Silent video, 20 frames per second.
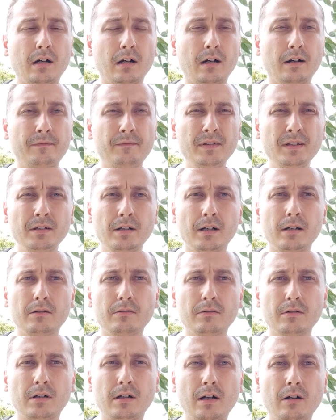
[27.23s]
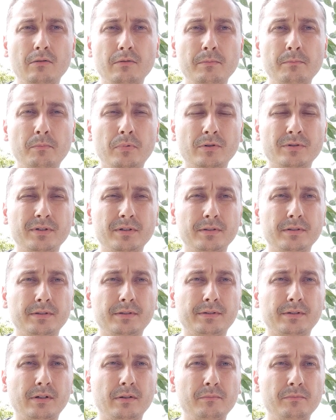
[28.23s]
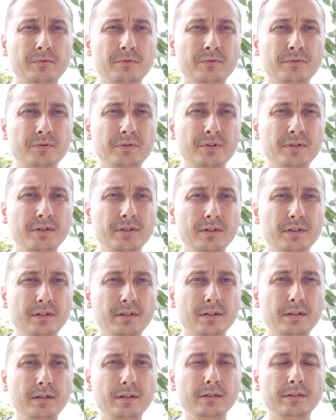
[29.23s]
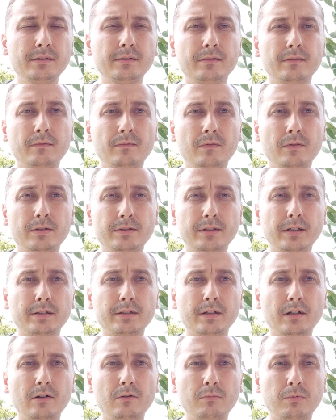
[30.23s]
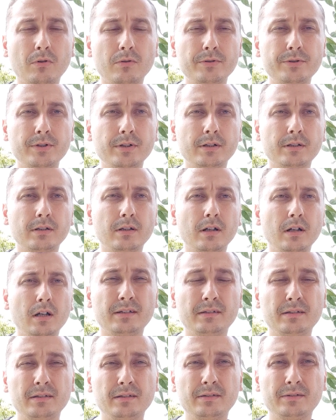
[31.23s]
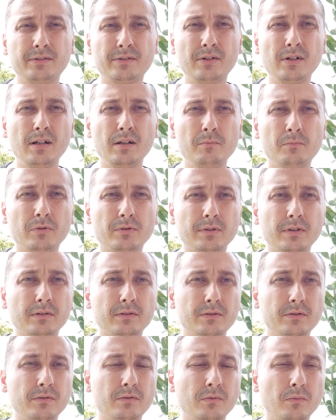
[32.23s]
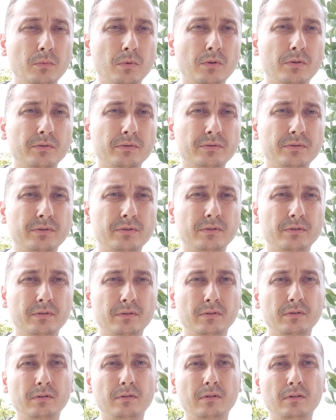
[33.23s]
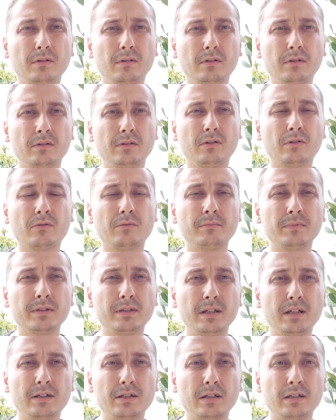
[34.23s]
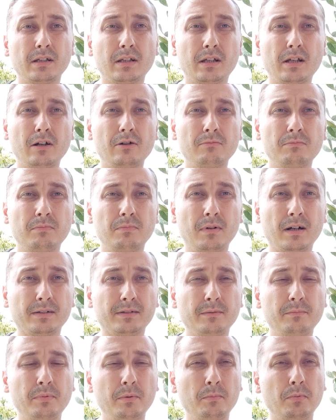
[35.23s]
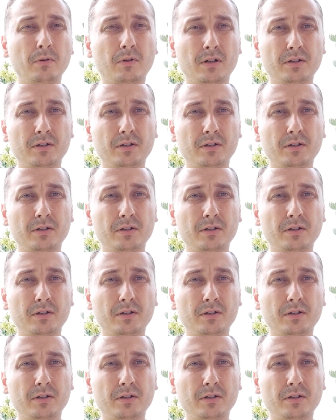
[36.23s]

I think I learned how important this community is for a technical project. That it's really important to work on documentation and help other people